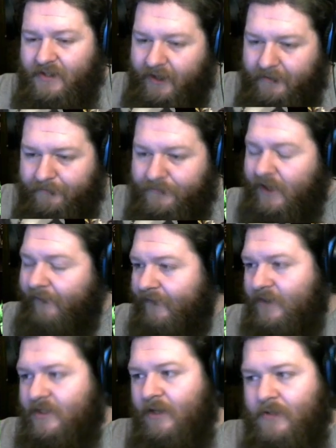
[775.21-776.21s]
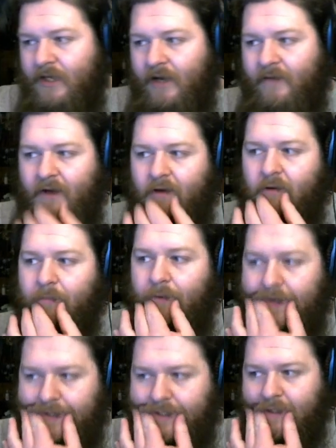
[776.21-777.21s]
Like, toughness seems kind of out of
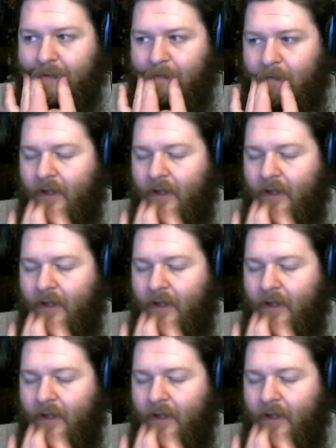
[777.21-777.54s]
place,